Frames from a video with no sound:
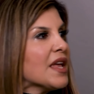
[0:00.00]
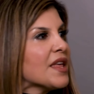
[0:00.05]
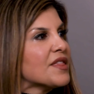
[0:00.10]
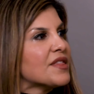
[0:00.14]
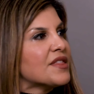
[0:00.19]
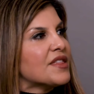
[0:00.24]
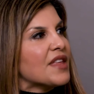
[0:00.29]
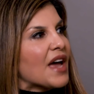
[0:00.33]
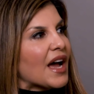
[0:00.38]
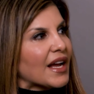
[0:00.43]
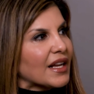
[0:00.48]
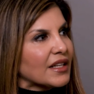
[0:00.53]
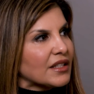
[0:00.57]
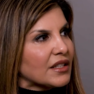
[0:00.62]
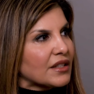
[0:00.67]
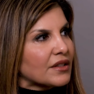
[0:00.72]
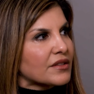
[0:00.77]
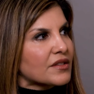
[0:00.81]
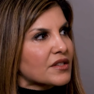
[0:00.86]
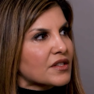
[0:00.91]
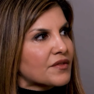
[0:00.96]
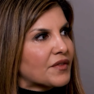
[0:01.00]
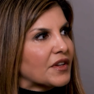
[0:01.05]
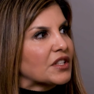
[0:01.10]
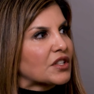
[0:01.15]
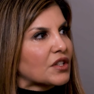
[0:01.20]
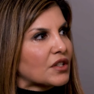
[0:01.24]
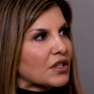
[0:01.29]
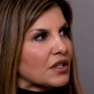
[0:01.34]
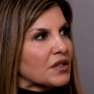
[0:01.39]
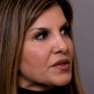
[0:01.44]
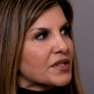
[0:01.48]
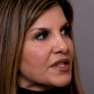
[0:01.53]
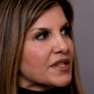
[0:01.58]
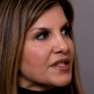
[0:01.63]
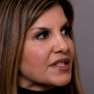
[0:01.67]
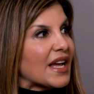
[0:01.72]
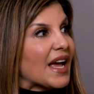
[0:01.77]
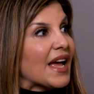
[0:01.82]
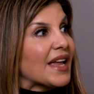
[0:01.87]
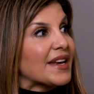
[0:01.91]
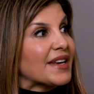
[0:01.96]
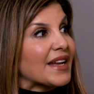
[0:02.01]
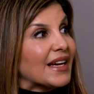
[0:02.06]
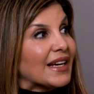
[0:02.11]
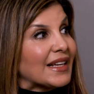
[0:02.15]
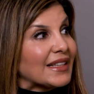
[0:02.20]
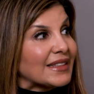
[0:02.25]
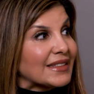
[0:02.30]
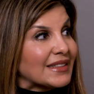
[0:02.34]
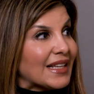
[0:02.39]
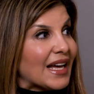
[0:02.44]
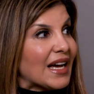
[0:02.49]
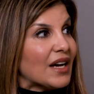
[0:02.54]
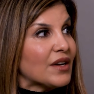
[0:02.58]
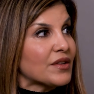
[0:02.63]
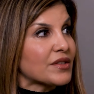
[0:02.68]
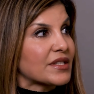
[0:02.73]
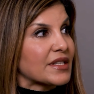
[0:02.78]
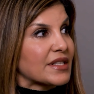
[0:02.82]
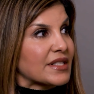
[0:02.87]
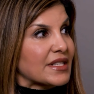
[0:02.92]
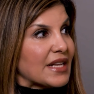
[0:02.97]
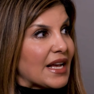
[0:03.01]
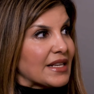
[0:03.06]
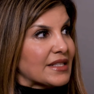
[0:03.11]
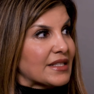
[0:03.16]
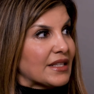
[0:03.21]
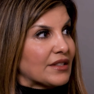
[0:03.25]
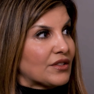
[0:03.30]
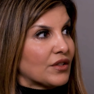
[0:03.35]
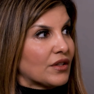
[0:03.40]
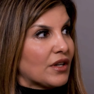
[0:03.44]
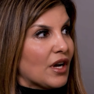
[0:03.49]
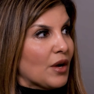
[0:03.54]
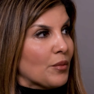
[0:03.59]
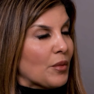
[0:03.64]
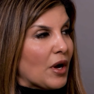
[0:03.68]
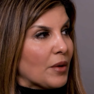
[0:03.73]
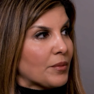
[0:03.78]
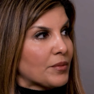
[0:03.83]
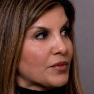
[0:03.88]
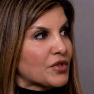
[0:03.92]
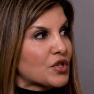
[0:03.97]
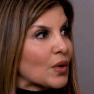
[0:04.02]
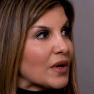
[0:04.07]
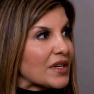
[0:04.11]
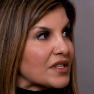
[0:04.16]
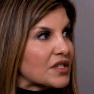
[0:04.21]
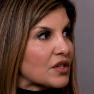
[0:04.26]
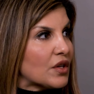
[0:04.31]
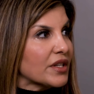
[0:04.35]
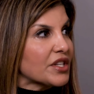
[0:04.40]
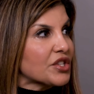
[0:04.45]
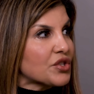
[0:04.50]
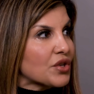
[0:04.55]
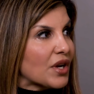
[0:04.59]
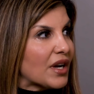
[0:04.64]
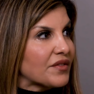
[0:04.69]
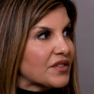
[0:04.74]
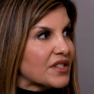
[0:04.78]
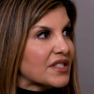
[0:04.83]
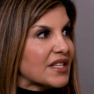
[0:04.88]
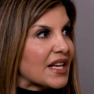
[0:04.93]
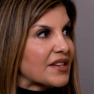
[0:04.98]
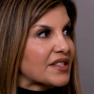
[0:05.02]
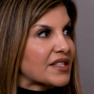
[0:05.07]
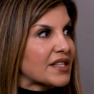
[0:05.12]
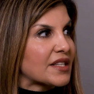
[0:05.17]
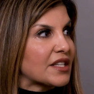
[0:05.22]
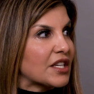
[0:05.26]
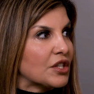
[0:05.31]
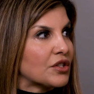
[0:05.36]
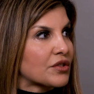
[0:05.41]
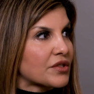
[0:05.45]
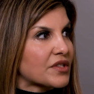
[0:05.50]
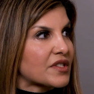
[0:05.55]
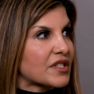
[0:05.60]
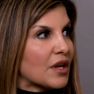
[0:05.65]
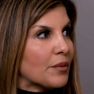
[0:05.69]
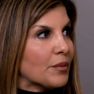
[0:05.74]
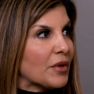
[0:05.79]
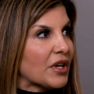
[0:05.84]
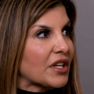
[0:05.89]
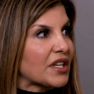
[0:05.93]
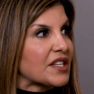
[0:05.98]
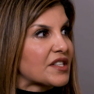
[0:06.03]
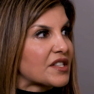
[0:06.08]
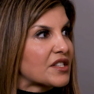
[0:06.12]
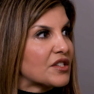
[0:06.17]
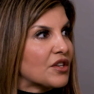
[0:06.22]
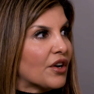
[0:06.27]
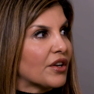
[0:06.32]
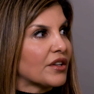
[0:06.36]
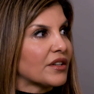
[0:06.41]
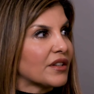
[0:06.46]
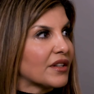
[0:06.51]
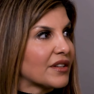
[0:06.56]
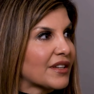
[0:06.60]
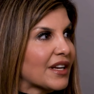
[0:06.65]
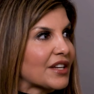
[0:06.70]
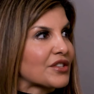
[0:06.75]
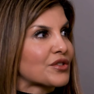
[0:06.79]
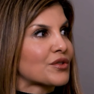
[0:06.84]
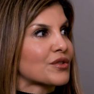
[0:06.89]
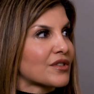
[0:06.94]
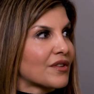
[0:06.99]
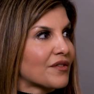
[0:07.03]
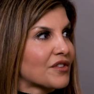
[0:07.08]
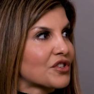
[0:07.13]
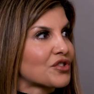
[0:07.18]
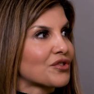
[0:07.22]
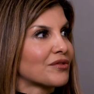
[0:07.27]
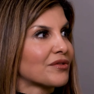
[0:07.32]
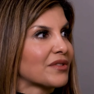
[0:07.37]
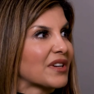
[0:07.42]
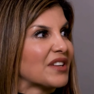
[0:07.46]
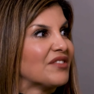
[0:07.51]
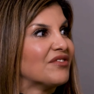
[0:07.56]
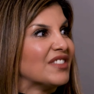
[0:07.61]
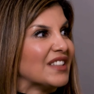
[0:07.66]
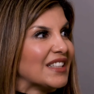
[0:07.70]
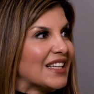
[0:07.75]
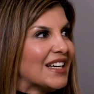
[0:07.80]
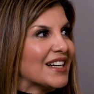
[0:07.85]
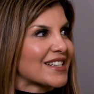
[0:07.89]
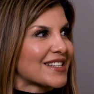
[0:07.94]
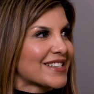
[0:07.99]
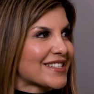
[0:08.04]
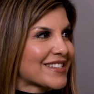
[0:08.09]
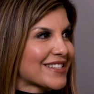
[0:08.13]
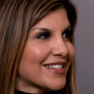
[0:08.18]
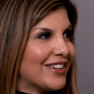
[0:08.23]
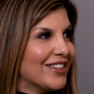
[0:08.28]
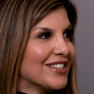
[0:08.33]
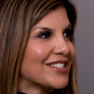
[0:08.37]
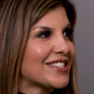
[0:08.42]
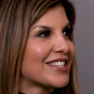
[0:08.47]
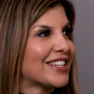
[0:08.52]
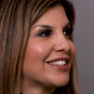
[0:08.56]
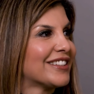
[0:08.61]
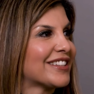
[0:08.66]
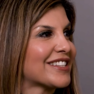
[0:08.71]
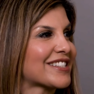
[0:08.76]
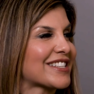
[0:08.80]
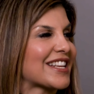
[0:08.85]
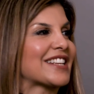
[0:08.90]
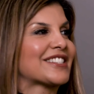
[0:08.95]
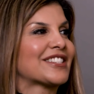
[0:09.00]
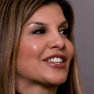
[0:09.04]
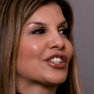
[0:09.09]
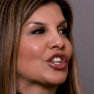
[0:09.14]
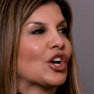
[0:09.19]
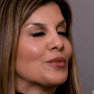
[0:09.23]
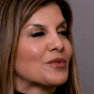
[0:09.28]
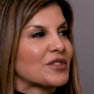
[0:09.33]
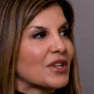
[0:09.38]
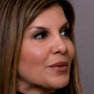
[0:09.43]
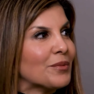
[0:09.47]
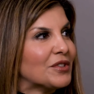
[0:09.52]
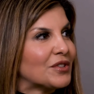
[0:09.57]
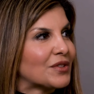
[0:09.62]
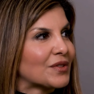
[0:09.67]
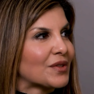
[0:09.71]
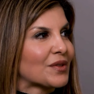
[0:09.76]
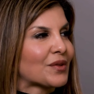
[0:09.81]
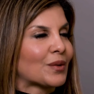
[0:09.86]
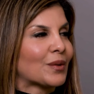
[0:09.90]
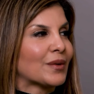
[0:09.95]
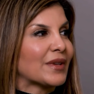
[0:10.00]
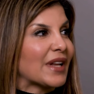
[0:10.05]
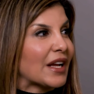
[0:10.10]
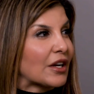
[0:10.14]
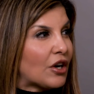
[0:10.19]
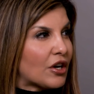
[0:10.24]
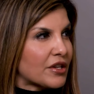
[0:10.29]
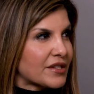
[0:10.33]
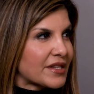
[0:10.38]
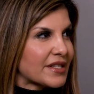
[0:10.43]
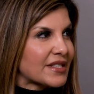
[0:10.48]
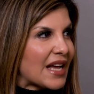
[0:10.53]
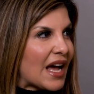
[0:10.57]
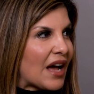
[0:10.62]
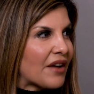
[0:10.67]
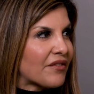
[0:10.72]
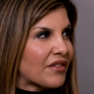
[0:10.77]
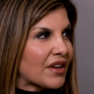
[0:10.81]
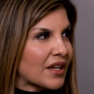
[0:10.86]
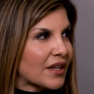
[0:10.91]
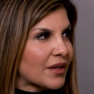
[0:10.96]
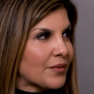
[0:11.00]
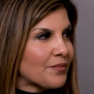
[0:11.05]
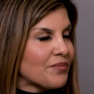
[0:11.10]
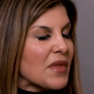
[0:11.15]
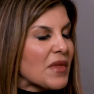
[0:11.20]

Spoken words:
That sphincter loosens and allows this acid to come up. So as long as you have this acid in your stomach, it's not gastroesophageal reflux until this acid comes up into the throat and causes havoc.